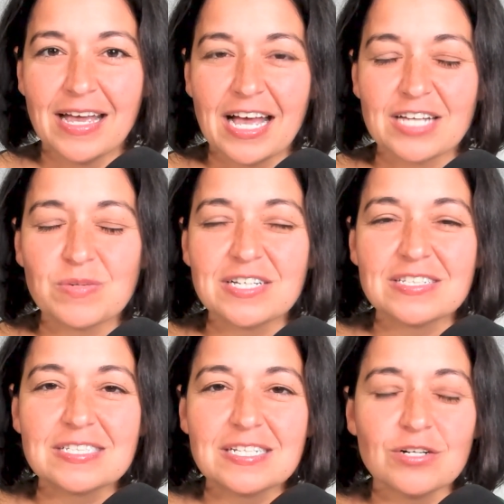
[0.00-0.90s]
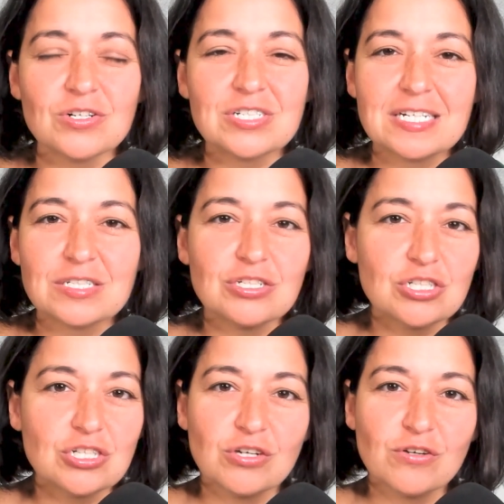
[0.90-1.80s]
As we consider season
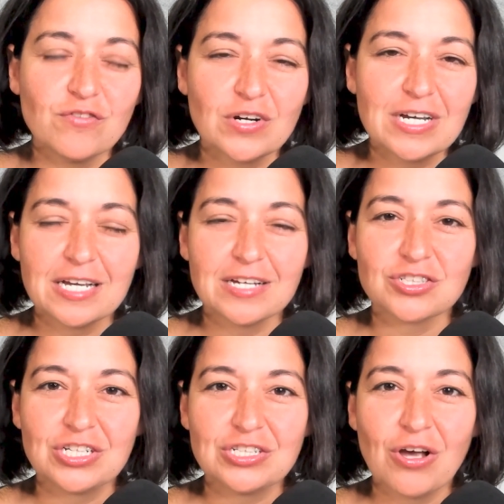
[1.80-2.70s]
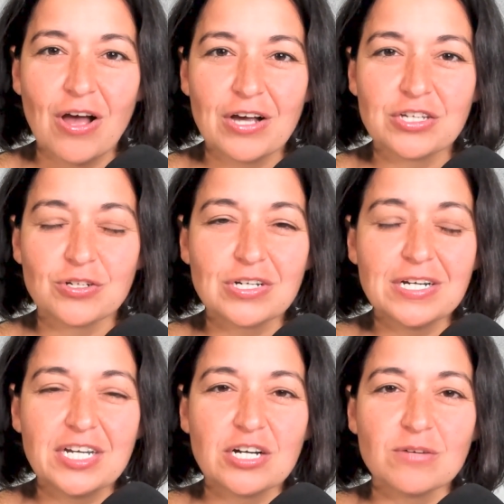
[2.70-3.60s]
2 for ESG Talk, you're
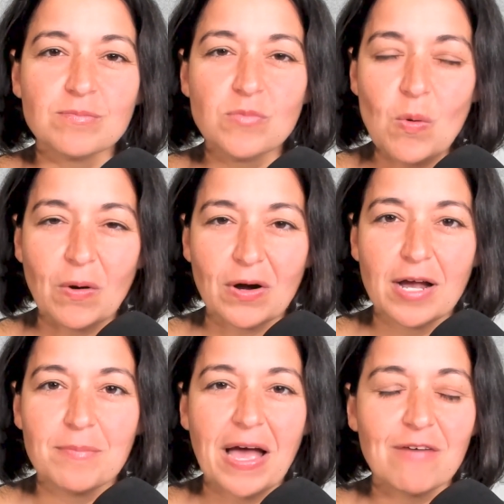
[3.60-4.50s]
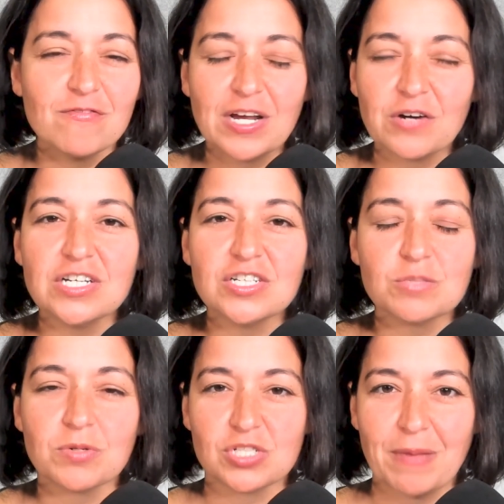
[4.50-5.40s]
going to hear more about various
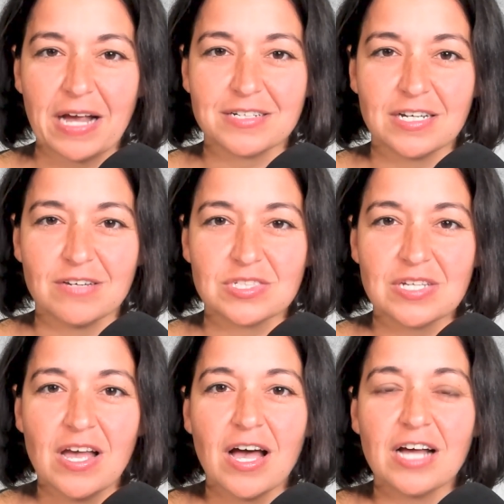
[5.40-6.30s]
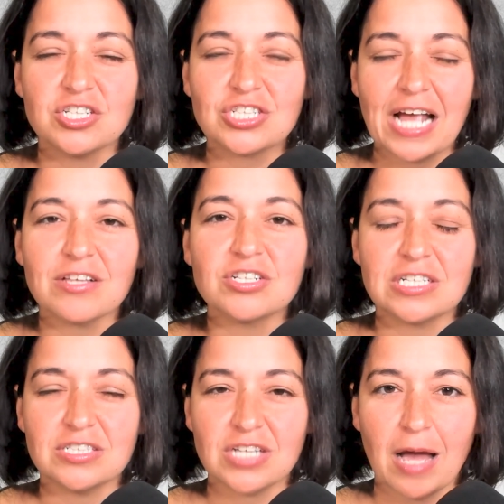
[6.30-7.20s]
perspectives on
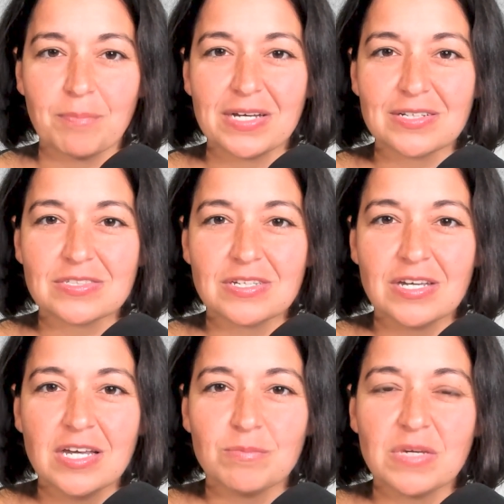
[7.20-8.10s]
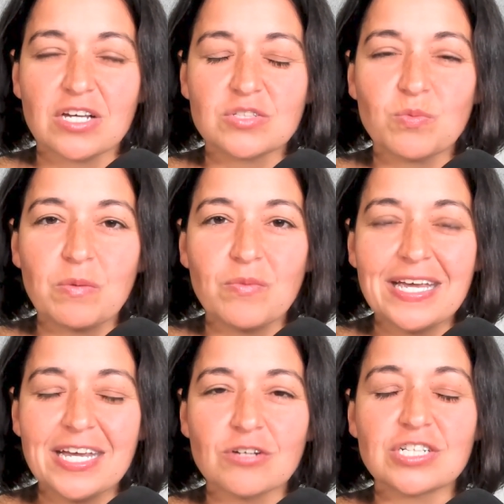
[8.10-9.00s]
challenging topics. Because when we
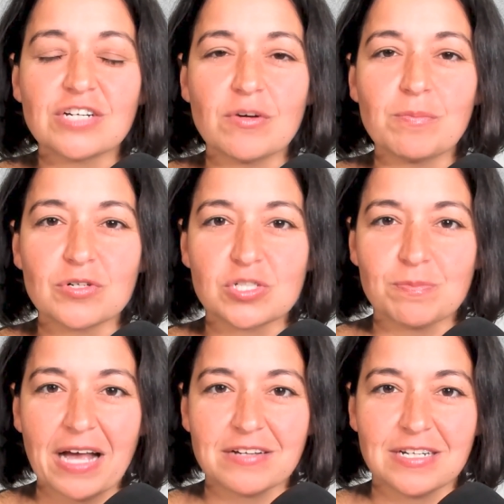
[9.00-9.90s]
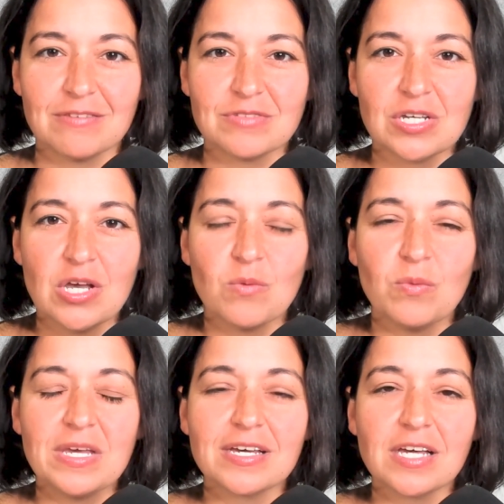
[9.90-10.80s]
hear different perspectives,
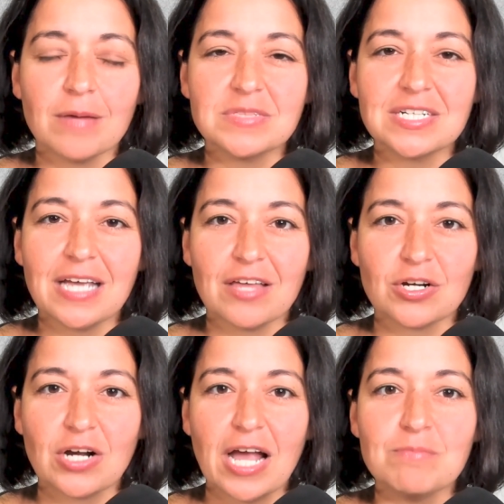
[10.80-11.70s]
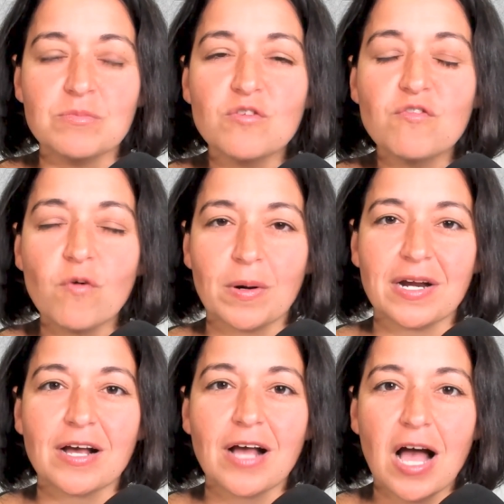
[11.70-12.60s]
we can come together and move forward
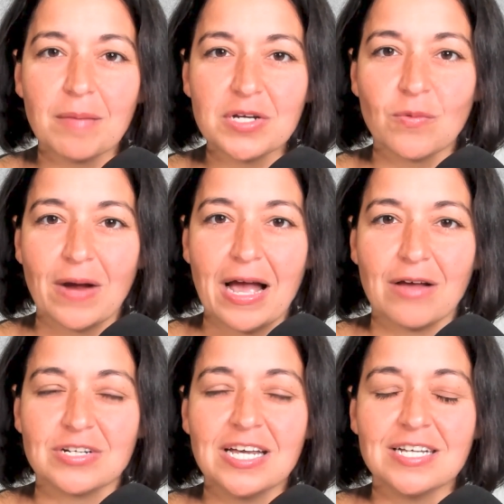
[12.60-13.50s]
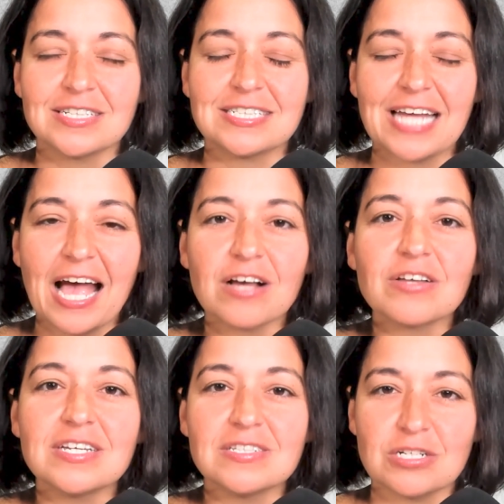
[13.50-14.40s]
on common ground to
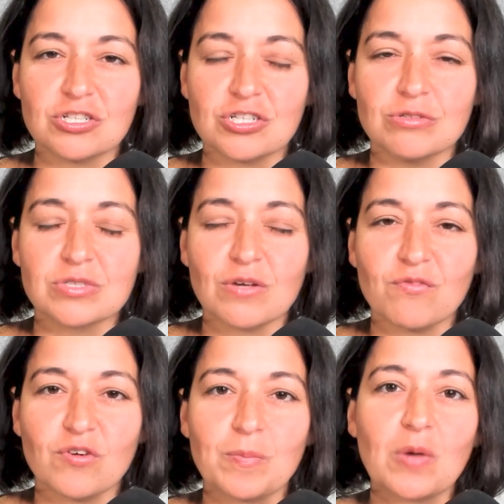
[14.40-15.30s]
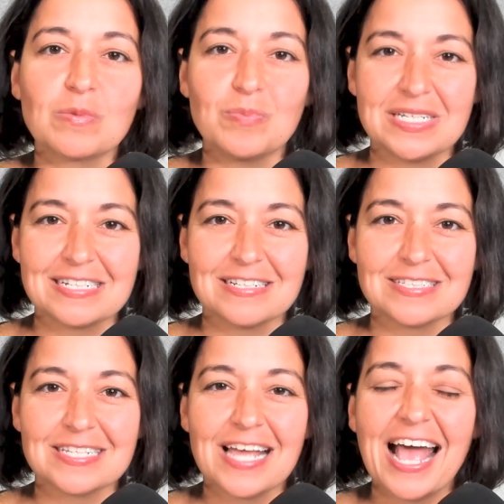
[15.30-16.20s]
tackle these issues for both
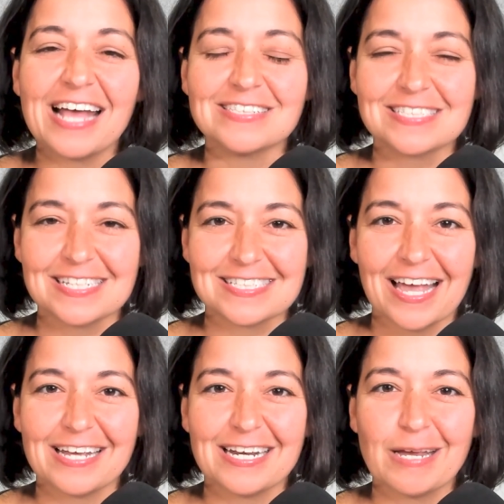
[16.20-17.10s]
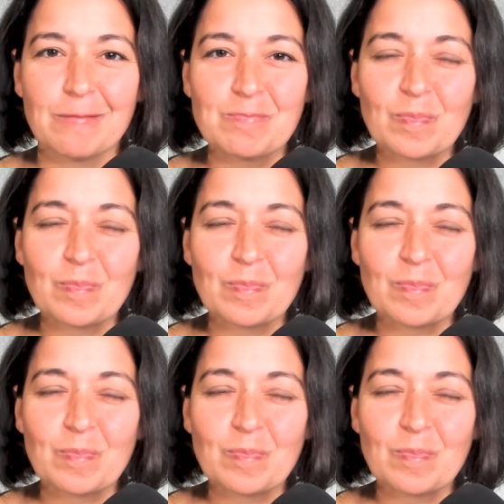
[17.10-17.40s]
business and society.